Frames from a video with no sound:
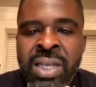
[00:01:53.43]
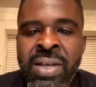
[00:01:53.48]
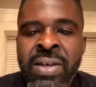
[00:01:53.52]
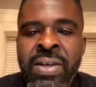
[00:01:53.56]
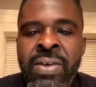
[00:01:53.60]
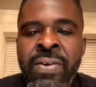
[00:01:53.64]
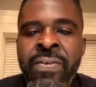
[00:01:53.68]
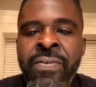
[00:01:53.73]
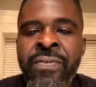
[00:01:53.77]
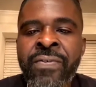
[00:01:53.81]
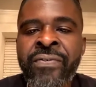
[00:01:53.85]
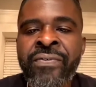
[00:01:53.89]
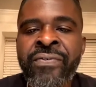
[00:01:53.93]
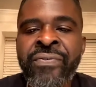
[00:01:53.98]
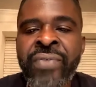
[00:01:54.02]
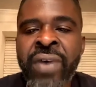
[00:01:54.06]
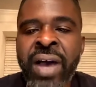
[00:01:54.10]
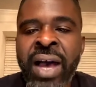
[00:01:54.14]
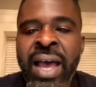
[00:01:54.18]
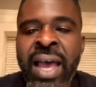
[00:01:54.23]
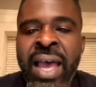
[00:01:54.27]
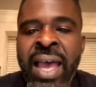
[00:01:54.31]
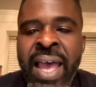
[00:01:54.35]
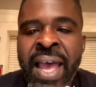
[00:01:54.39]

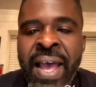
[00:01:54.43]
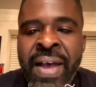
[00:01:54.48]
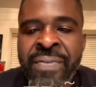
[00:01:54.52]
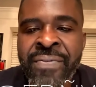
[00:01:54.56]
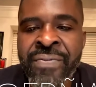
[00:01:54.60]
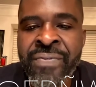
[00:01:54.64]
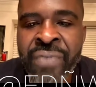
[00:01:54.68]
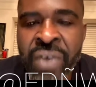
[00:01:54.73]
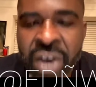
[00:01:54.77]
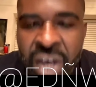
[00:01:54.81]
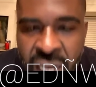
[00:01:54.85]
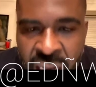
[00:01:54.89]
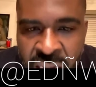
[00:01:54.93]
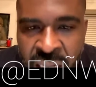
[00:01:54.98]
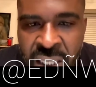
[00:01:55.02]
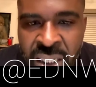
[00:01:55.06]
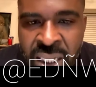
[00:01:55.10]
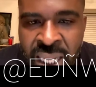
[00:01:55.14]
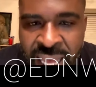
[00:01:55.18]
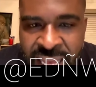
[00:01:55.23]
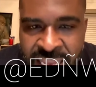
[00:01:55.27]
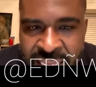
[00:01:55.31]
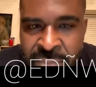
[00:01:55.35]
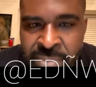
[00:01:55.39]
forever.
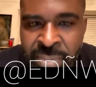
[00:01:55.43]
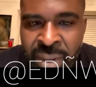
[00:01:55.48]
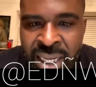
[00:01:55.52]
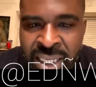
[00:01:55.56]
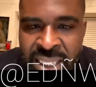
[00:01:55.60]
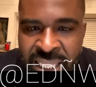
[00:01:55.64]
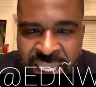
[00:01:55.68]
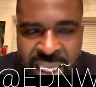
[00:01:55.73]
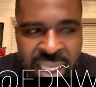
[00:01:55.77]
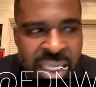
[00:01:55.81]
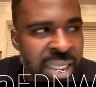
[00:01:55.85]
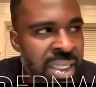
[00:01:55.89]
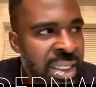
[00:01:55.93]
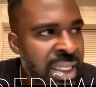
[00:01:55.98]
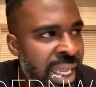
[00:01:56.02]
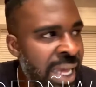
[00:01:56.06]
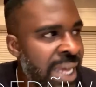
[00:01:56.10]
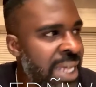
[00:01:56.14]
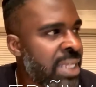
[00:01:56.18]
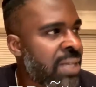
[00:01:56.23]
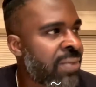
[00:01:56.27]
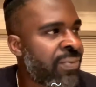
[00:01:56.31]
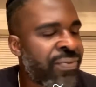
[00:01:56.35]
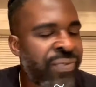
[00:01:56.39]
Like, my nigga,
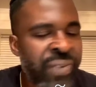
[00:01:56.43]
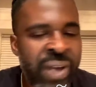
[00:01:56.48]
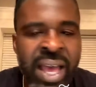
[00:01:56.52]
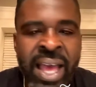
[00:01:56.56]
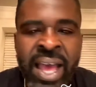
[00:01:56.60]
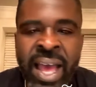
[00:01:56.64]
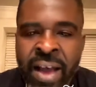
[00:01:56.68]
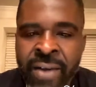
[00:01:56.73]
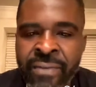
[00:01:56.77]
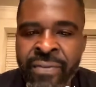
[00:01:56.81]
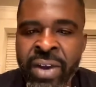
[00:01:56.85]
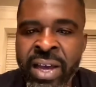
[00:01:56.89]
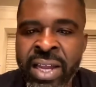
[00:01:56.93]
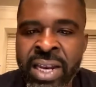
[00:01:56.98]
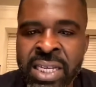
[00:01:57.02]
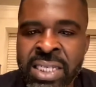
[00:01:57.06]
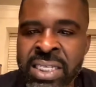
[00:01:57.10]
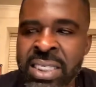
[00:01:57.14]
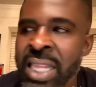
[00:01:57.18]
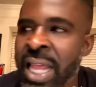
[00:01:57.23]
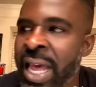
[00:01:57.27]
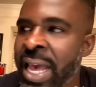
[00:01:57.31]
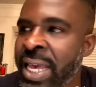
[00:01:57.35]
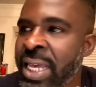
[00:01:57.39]
like, forever. And it's
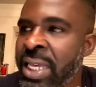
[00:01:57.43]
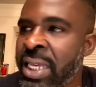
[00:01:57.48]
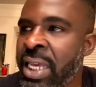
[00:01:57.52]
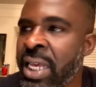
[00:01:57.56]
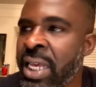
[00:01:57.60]
like,